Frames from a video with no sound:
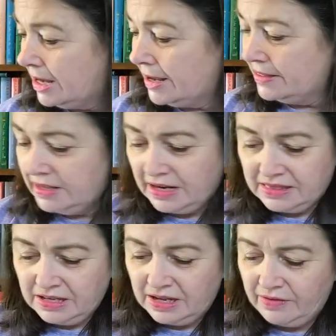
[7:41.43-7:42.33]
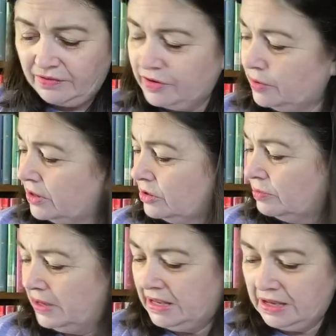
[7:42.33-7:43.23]
Then I think I have a few other
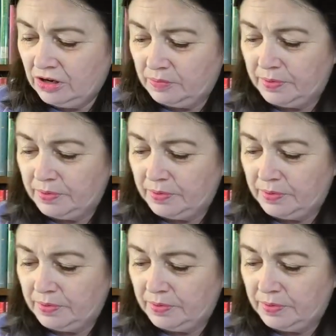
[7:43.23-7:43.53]
beginner